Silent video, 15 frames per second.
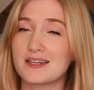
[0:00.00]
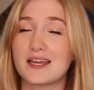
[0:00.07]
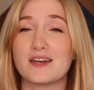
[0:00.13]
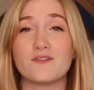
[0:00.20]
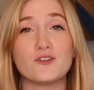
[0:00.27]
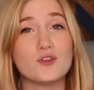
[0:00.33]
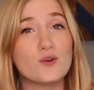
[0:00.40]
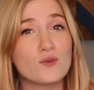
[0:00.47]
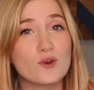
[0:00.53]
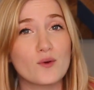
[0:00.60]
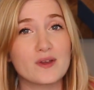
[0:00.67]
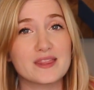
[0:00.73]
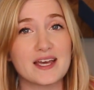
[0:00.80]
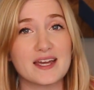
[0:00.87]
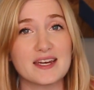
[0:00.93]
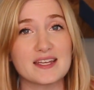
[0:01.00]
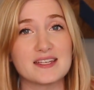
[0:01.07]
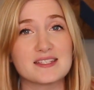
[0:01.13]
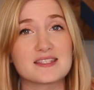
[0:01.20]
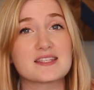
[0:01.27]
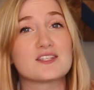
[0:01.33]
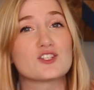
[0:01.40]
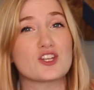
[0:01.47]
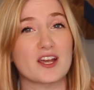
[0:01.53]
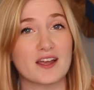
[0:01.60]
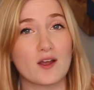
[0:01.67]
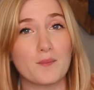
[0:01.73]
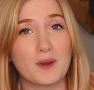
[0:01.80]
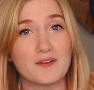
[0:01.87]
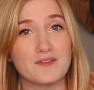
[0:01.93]
And if you don't know what that is,
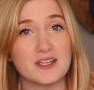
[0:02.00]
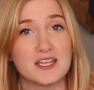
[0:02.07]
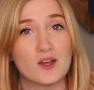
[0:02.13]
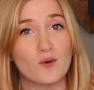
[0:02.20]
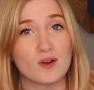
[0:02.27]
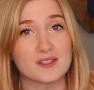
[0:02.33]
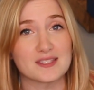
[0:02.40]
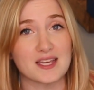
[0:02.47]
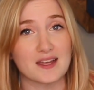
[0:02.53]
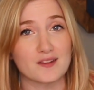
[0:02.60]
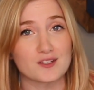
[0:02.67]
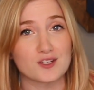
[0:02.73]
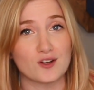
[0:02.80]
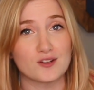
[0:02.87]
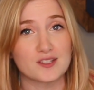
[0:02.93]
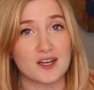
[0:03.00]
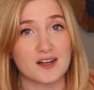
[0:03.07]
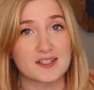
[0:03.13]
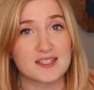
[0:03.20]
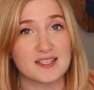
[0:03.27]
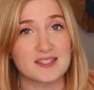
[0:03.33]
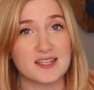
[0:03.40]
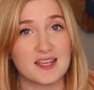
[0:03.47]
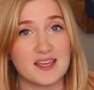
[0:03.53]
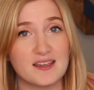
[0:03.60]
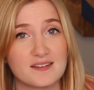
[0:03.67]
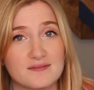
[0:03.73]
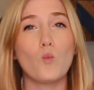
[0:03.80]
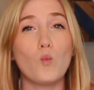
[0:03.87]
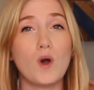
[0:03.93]
check out my video on xylitol
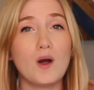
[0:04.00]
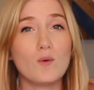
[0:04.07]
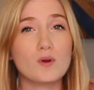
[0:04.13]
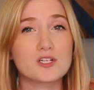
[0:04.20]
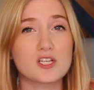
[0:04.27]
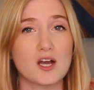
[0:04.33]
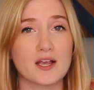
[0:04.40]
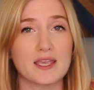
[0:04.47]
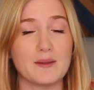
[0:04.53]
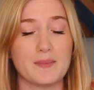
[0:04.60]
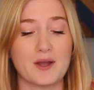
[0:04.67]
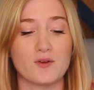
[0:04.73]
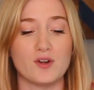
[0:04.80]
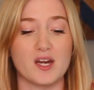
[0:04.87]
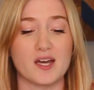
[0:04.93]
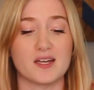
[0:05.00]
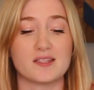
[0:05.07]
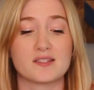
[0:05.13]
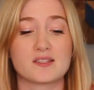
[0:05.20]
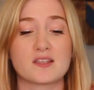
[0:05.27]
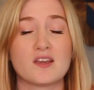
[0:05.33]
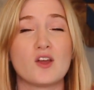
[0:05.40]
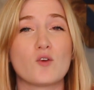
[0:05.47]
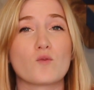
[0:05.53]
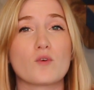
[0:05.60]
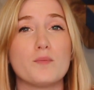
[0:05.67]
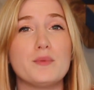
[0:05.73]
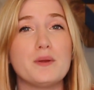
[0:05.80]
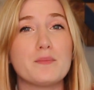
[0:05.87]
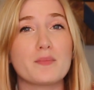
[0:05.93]
toxicity. While we're talking about nuts,
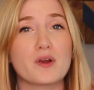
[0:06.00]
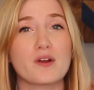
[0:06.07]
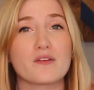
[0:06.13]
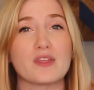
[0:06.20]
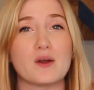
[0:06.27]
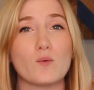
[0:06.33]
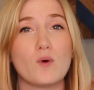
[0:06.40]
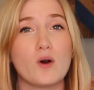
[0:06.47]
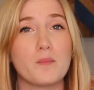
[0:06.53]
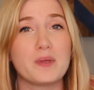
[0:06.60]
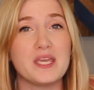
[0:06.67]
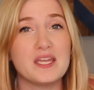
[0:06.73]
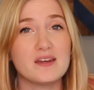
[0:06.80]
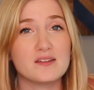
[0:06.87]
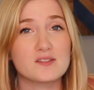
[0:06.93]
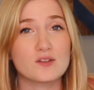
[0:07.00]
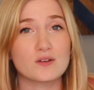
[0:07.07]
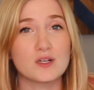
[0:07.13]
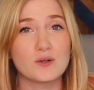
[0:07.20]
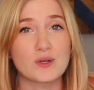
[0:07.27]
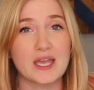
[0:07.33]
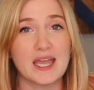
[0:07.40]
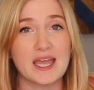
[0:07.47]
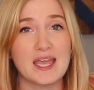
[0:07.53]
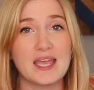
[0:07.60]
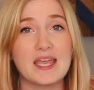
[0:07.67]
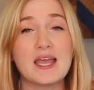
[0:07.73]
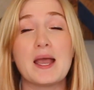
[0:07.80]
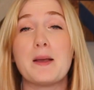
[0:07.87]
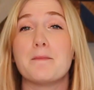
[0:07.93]
remember that while peanuts are
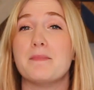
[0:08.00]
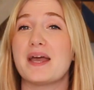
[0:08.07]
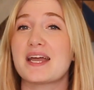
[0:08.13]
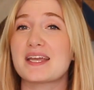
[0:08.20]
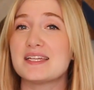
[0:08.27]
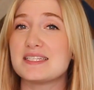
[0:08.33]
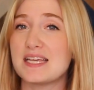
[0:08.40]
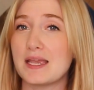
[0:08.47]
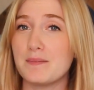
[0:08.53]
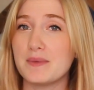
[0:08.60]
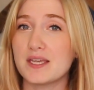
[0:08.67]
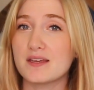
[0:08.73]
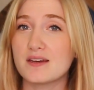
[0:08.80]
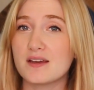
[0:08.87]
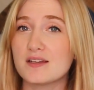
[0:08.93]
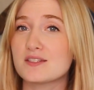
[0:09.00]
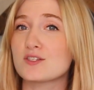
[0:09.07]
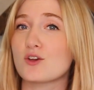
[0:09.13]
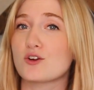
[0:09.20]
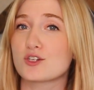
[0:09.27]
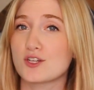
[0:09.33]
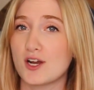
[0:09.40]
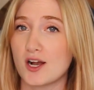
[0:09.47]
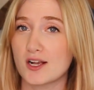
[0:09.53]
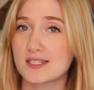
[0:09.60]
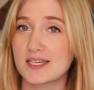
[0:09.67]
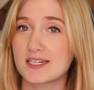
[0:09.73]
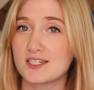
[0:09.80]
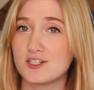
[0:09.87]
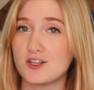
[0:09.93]
okay, macadamia nuts are
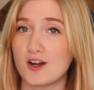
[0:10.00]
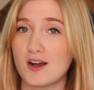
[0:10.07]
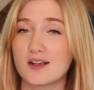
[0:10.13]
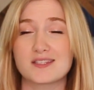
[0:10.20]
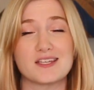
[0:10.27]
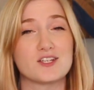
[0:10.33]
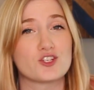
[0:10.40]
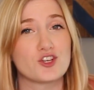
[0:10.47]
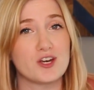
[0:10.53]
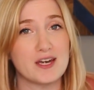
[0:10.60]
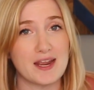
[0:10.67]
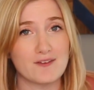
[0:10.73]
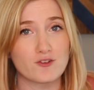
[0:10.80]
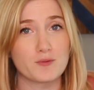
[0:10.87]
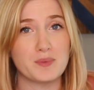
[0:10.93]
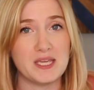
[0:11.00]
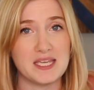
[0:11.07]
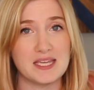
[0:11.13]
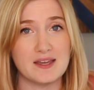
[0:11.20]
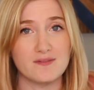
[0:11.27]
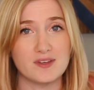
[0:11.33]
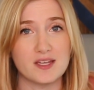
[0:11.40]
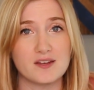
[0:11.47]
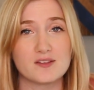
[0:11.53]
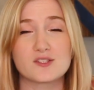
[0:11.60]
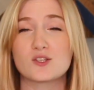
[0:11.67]
toxic to dogs and should never be given.